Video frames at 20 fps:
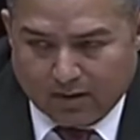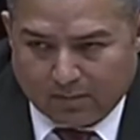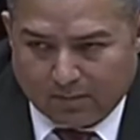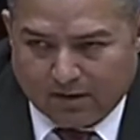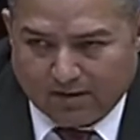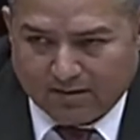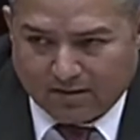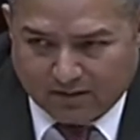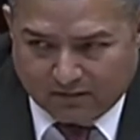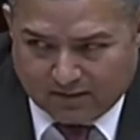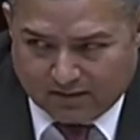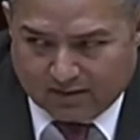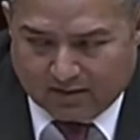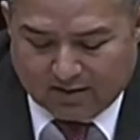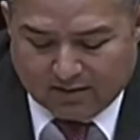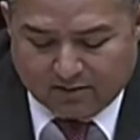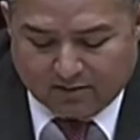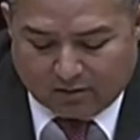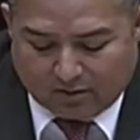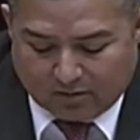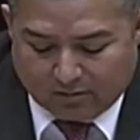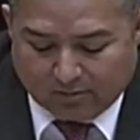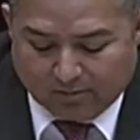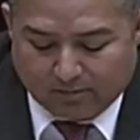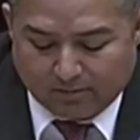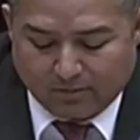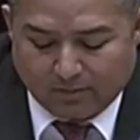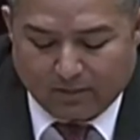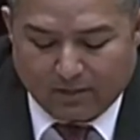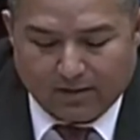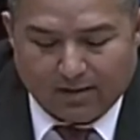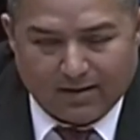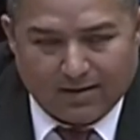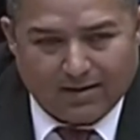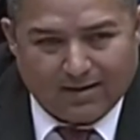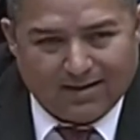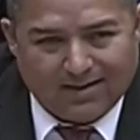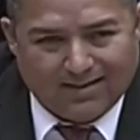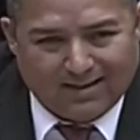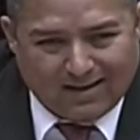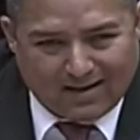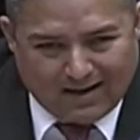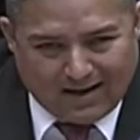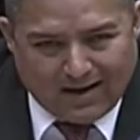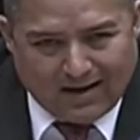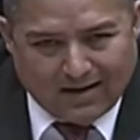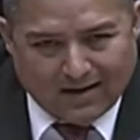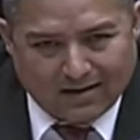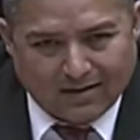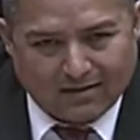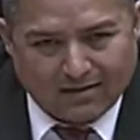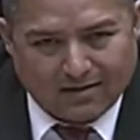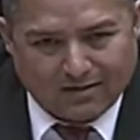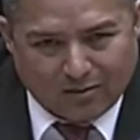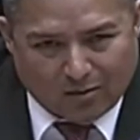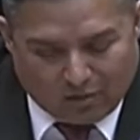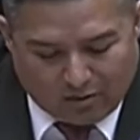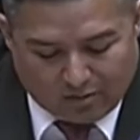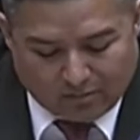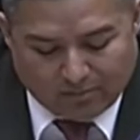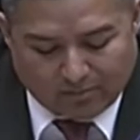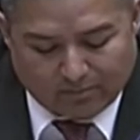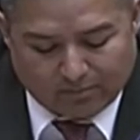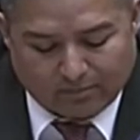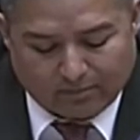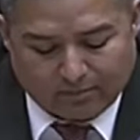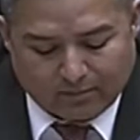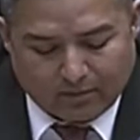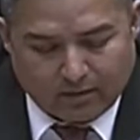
Passivity is harm. Delay is harm.